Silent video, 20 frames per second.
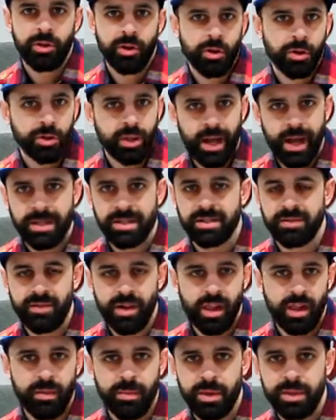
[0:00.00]
There are lots of
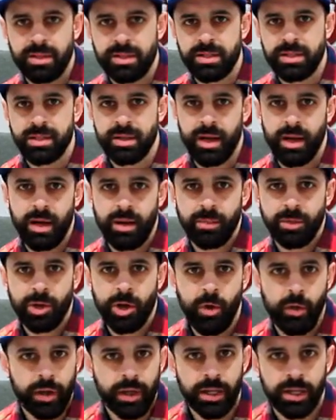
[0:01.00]
elements going